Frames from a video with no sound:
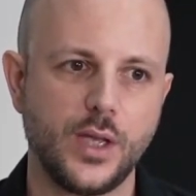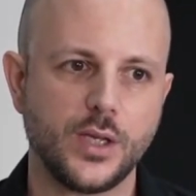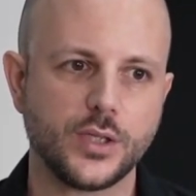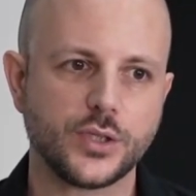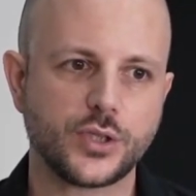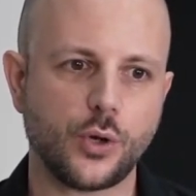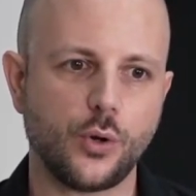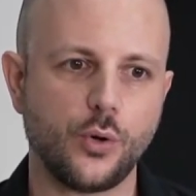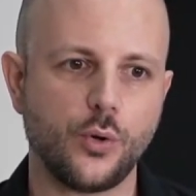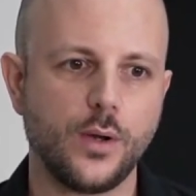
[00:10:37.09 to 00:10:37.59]

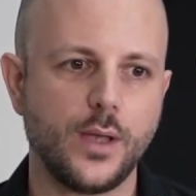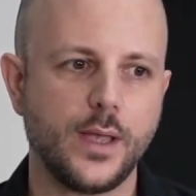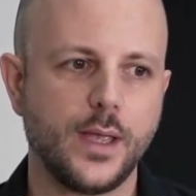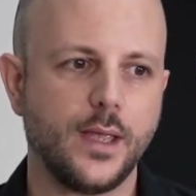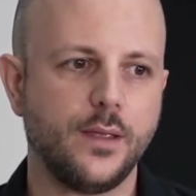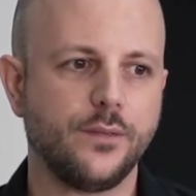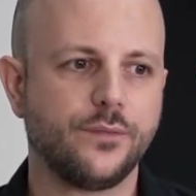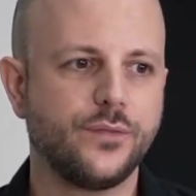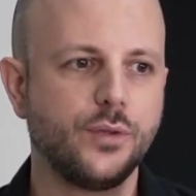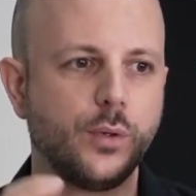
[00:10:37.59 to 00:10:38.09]
So
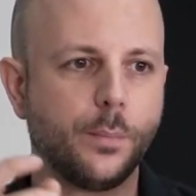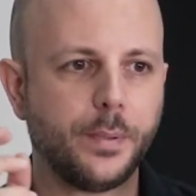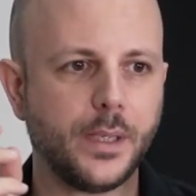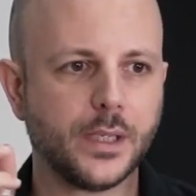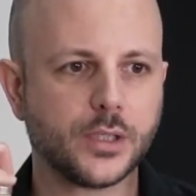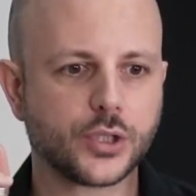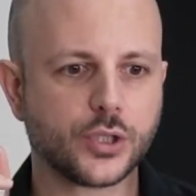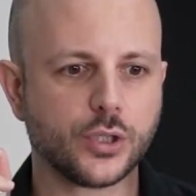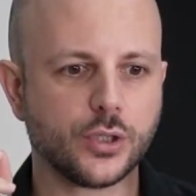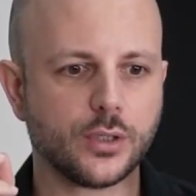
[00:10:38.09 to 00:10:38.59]
if you
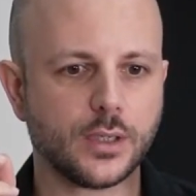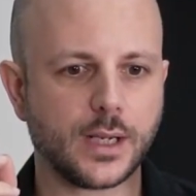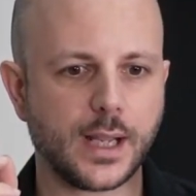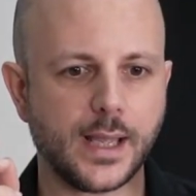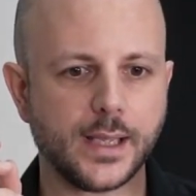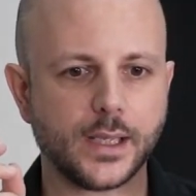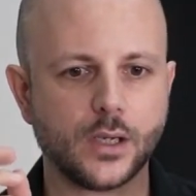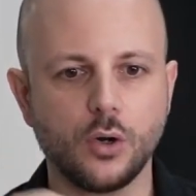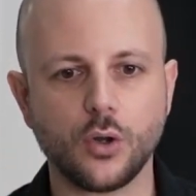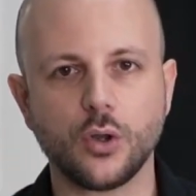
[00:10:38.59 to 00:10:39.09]
picture, like,